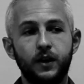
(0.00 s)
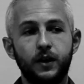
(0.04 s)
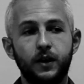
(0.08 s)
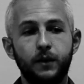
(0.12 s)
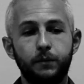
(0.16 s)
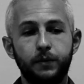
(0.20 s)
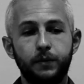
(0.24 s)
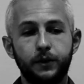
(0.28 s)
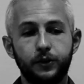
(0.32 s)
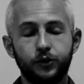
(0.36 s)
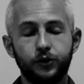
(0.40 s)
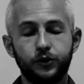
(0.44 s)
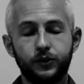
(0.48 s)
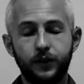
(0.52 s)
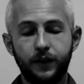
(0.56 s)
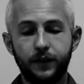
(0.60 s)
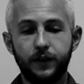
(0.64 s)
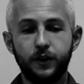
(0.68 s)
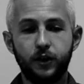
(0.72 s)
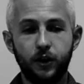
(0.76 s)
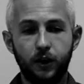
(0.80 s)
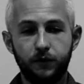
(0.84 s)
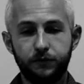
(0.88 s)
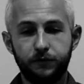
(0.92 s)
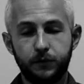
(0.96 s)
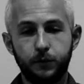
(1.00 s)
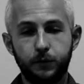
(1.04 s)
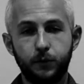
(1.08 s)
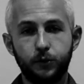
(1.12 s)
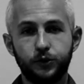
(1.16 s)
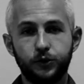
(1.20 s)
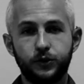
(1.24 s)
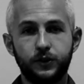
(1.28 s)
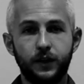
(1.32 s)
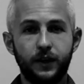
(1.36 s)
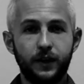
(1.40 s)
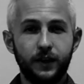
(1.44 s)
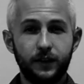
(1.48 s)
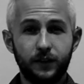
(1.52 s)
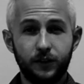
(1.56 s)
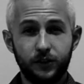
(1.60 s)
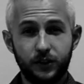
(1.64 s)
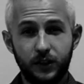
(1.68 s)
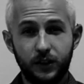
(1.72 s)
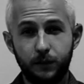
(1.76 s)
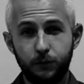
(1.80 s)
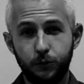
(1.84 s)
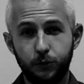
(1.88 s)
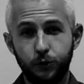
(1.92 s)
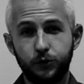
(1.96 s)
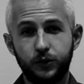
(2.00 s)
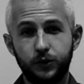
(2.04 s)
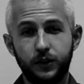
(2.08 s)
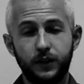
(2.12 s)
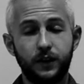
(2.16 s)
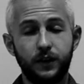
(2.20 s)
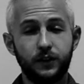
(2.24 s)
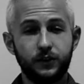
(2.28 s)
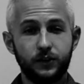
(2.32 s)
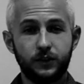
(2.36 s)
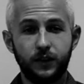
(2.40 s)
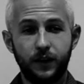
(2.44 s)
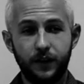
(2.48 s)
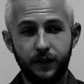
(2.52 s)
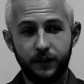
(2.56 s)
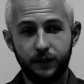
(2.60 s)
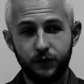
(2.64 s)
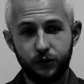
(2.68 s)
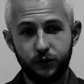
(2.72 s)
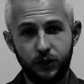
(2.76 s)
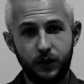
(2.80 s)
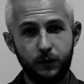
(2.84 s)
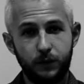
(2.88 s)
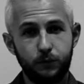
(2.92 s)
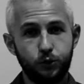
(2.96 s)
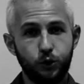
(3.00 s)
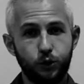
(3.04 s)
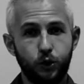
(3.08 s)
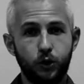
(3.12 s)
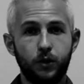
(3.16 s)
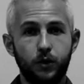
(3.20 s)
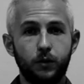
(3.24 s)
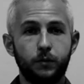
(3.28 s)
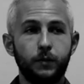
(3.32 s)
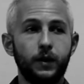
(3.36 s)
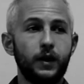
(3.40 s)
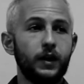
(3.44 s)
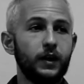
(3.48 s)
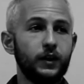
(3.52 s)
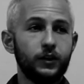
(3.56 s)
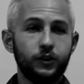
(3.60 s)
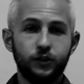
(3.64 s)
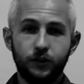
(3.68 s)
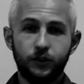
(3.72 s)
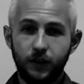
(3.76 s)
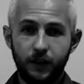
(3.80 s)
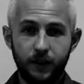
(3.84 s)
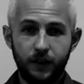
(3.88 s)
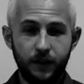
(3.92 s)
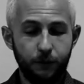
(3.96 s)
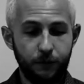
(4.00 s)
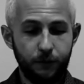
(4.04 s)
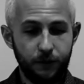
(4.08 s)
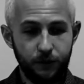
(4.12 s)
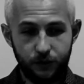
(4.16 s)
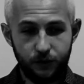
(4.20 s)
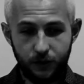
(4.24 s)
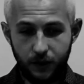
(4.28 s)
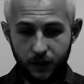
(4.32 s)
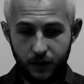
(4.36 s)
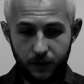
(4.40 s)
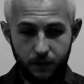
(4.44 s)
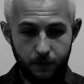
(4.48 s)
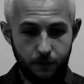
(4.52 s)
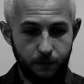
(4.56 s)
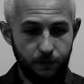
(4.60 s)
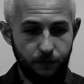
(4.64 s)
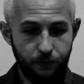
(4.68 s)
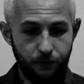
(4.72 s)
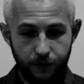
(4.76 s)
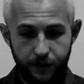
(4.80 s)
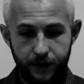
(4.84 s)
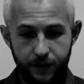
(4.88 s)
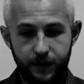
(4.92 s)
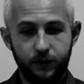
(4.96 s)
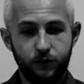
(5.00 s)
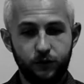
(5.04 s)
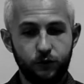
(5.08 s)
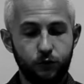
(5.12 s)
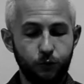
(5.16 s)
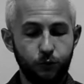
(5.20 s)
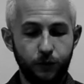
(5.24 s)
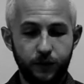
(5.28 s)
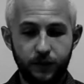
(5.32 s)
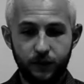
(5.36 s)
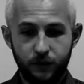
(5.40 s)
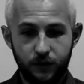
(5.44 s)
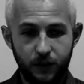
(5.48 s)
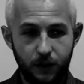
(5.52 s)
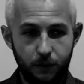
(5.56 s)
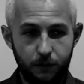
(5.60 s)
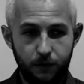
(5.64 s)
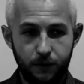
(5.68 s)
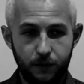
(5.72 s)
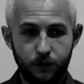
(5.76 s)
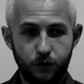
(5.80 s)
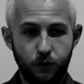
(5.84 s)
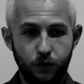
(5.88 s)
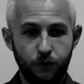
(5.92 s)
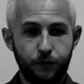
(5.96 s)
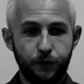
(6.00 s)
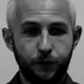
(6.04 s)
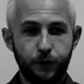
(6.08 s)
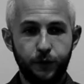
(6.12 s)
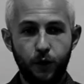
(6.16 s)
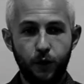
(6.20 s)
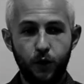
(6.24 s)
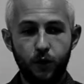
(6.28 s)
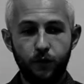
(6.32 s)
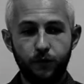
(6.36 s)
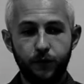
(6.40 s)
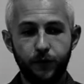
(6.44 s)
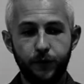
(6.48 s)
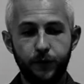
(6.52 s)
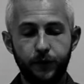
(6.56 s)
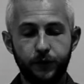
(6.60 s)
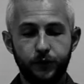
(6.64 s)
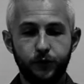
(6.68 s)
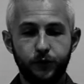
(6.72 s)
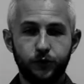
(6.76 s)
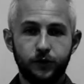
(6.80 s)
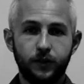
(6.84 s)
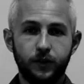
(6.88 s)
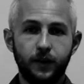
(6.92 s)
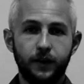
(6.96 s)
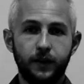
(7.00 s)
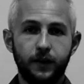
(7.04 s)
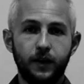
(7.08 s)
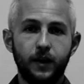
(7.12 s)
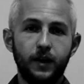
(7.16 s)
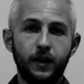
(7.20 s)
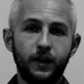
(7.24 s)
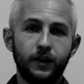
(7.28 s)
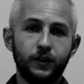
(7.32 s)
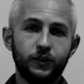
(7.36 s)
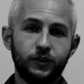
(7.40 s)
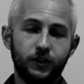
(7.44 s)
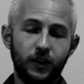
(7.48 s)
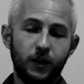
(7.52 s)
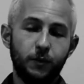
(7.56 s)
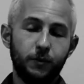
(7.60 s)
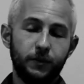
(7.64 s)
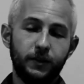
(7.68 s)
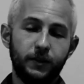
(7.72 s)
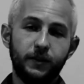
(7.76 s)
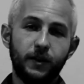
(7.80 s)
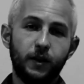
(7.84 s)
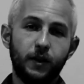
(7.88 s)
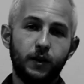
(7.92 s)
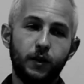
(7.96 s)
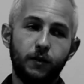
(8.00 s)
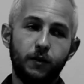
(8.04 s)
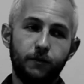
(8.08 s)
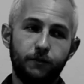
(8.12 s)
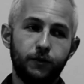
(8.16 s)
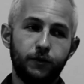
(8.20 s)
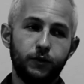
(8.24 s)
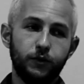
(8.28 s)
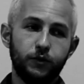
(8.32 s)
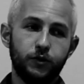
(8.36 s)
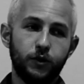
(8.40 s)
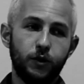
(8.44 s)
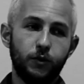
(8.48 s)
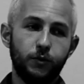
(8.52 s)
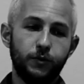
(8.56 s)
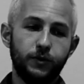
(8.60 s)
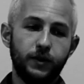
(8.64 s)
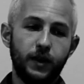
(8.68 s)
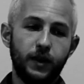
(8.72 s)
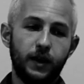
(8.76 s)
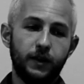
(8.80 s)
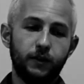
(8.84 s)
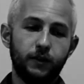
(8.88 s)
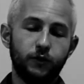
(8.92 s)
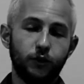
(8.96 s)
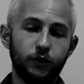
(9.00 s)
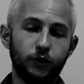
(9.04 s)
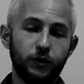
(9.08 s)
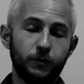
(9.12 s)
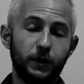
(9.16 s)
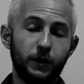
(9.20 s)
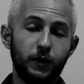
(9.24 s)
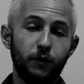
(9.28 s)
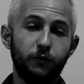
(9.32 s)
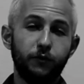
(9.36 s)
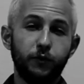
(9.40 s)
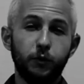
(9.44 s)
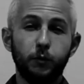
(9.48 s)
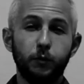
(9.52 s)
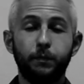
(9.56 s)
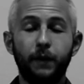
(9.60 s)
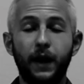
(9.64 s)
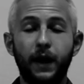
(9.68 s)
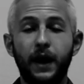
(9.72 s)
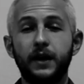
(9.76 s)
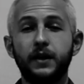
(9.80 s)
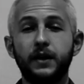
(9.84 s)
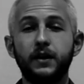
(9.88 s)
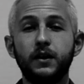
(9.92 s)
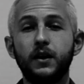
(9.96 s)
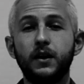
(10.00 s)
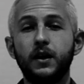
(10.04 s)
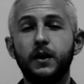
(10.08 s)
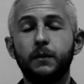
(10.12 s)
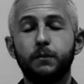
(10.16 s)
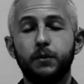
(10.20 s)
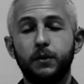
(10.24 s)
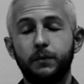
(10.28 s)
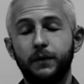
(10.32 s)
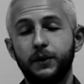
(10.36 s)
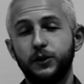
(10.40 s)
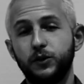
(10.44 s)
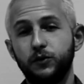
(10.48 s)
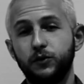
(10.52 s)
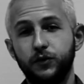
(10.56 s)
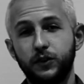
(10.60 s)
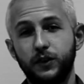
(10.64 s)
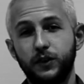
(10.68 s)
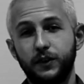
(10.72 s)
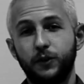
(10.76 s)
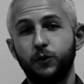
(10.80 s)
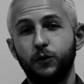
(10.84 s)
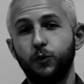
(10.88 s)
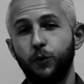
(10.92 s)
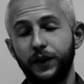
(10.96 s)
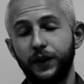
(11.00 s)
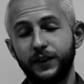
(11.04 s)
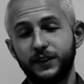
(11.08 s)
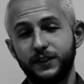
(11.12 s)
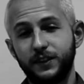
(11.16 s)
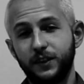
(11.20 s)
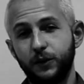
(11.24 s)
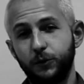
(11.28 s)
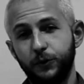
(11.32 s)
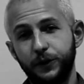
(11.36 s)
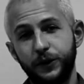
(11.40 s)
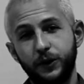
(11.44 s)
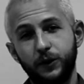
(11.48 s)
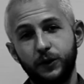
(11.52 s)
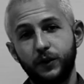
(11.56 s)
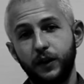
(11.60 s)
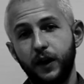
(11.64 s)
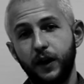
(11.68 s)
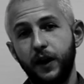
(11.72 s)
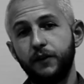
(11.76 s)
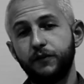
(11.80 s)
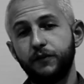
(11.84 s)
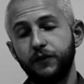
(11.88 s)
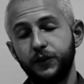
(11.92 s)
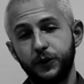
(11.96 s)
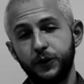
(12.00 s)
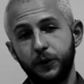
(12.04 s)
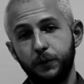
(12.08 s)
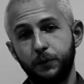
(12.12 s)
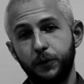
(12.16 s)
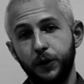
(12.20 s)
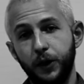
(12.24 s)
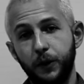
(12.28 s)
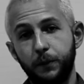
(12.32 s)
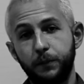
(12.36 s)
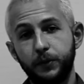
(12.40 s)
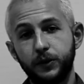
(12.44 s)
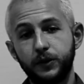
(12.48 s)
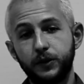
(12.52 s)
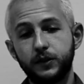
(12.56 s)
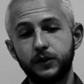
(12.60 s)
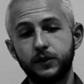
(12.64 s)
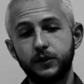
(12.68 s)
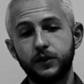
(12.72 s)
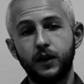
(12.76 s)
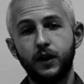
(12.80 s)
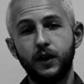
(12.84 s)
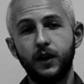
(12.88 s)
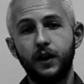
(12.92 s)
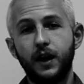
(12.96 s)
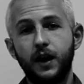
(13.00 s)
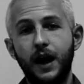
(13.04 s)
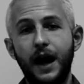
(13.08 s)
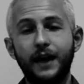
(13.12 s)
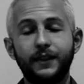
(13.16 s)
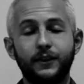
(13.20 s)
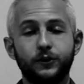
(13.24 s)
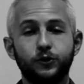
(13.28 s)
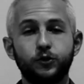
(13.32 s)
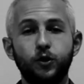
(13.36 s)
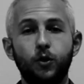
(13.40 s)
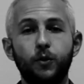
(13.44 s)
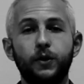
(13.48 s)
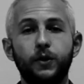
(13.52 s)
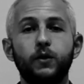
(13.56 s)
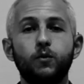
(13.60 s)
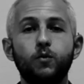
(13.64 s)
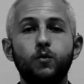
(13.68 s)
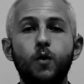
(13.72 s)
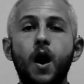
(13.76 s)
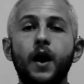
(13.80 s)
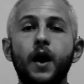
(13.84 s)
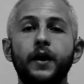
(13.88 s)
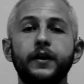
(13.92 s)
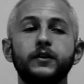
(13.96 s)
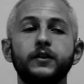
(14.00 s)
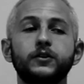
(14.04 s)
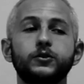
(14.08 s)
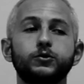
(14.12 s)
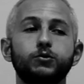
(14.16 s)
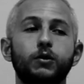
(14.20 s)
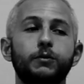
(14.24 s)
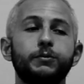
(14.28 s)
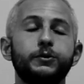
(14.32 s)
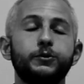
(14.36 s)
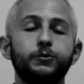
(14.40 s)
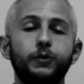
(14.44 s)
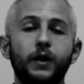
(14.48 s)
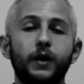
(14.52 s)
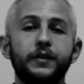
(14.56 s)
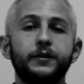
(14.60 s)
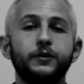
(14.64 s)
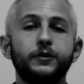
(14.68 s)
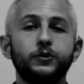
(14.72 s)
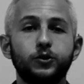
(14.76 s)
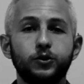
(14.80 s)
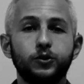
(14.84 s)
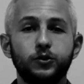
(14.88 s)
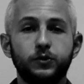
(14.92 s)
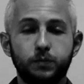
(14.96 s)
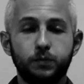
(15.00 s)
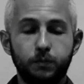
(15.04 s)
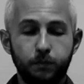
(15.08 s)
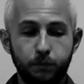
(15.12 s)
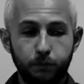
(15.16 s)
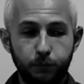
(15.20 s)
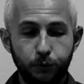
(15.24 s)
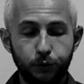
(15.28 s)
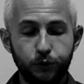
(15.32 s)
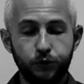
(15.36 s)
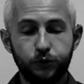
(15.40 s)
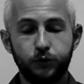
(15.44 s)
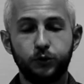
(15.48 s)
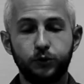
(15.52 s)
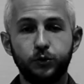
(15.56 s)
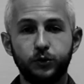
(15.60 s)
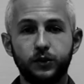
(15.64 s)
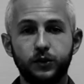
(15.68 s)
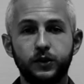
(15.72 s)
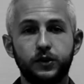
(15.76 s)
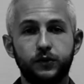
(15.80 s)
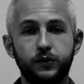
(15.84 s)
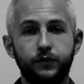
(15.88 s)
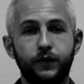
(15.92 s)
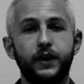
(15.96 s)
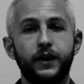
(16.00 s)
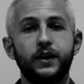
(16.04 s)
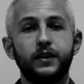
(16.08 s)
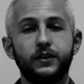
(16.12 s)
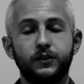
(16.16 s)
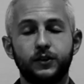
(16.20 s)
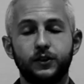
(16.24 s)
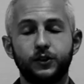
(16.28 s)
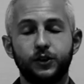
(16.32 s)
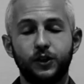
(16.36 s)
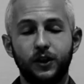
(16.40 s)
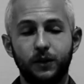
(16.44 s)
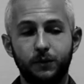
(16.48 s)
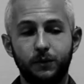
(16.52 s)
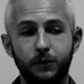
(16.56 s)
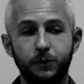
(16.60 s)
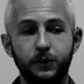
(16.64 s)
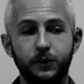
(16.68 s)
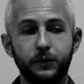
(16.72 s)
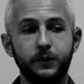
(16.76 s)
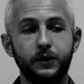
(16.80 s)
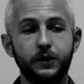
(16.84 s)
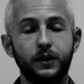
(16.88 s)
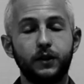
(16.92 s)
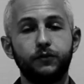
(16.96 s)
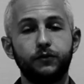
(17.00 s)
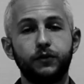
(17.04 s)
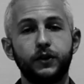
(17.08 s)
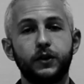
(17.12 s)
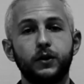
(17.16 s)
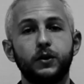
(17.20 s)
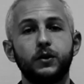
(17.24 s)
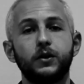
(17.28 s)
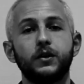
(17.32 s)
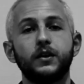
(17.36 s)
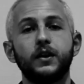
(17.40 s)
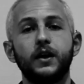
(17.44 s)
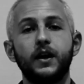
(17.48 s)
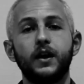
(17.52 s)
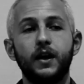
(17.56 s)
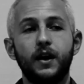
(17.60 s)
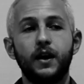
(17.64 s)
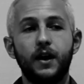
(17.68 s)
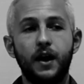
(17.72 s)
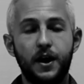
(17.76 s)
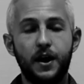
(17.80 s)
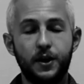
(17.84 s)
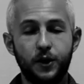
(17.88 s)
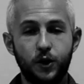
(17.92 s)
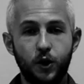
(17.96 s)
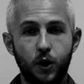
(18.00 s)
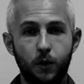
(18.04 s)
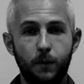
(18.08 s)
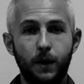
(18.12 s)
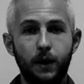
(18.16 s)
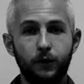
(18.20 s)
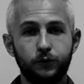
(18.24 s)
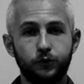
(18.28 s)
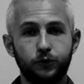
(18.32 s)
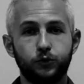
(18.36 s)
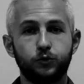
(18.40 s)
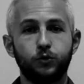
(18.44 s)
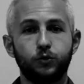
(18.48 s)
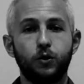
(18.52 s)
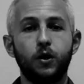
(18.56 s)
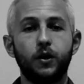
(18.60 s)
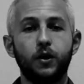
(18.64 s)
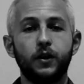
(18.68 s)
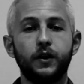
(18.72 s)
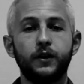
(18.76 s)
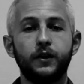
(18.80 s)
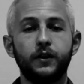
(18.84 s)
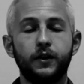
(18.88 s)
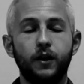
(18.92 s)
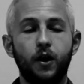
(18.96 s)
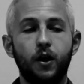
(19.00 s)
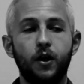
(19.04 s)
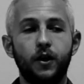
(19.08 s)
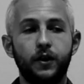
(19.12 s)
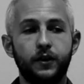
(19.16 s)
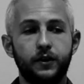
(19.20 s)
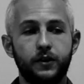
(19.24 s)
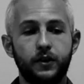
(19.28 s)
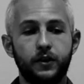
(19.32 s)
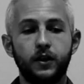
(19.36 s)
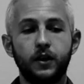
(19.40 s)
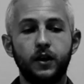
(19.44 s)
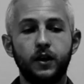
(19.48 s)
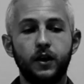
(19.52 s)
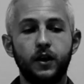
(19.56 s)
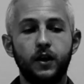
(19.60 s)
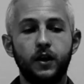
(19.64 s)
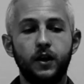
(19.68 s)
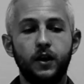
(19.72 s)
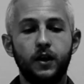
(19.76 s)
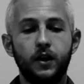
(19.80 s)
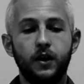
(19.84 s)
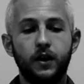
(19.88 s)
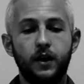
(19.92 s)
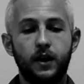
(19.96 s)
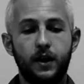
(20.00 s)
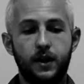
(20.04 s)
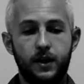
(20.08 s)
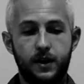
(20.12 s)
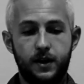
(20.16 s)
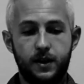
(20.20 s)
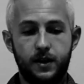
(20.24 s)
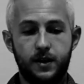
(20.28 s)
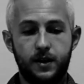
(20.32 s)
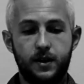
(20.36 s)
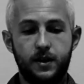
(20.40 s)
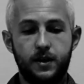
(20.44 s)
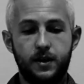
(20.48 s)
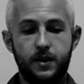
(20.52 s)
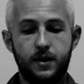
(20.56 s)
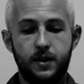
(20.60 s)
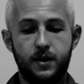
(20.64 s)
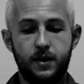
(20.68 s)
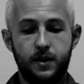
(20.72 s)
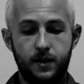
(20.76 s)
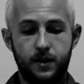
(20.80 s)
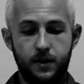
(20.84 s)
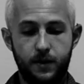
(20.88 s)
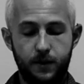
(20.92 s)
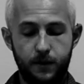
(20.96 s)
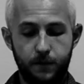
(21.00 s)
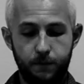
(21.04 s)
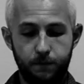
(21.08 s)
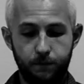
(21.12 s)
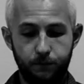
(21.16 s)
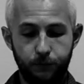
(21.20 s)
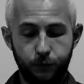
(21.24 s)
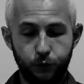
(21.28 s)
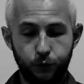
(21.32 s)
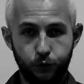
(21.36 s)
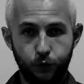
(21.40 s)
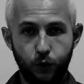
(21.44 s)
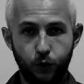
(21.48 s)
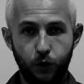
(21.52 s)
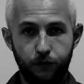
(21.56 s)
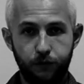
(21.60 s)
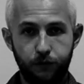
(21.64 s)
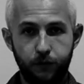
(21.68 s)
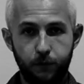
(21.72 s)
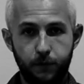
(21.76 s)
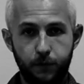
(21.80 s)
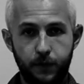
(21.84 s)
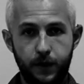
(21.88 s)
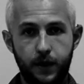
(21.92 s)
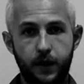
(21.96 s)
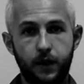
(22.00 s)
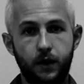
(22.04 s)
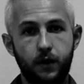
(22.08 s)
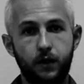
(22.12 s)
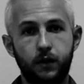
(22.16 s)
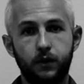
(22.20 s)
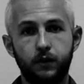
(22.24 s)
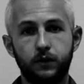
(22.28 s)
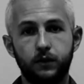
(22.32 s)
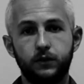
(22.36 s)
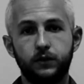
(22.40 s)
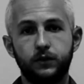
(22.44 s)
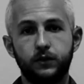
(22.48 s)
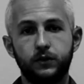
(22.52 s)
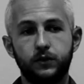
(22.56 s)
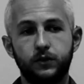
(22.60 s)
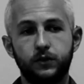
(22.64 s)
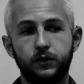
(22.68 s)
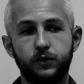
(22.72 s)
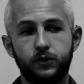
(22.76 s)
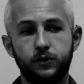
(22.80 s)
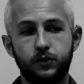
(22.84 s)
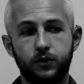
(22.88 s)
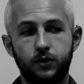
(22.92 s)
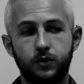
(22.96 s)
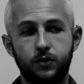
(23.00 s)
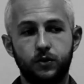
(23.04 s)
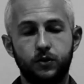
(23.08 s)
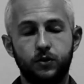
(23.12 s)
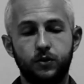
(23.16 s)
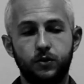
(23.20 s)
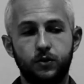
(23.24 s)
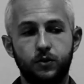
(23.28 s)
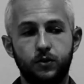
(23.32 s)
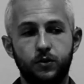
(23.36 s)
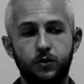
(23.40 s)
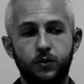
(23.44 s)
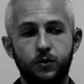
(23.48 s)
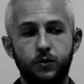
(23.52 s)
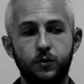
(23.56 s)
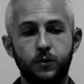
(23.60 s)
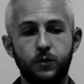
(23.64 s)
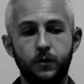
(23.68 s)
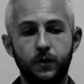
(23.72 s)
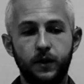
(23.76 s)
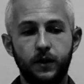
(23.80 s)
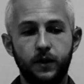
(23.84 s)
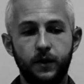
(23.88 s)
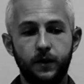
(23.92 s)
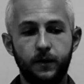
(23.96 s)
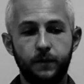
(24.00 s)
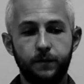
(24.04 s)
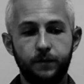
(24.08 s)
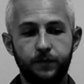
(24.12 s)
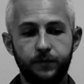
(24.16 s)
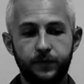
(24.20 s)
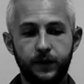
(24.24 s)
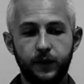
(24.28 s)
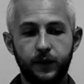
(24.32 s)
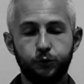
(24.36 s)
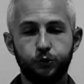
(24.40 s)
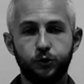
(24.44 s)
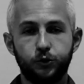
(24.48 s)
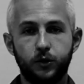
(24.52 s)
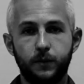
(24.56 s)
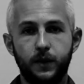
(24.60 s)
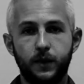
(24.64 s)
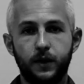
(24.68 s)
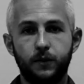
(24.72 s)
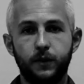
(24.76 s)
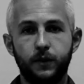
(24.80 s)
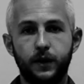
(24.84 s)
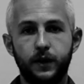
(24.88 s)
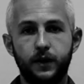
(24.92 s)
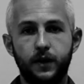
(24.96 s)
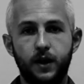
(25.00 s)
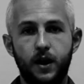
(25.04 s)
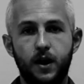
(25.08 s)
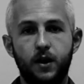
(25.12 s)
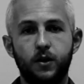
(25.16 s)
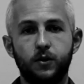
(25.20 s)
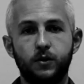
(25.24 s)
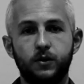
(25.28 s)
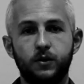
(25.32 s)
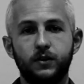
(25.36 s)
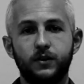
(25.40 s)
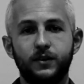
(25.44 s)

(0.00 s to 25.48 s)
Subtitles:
Because staying comfortable, staying in the same routine, staying in the same job, staying with the same friends, doing the same things over and over, is just like staying within that comfort zone that doesn't make you feel bad, but makes you feel like you're wasting away your life and your purpose, and that's not what I want. So I would rather just push through this phase that is going to be really, really difficult and come out stronger and harder, and just go from there. So that's where I'm at right now.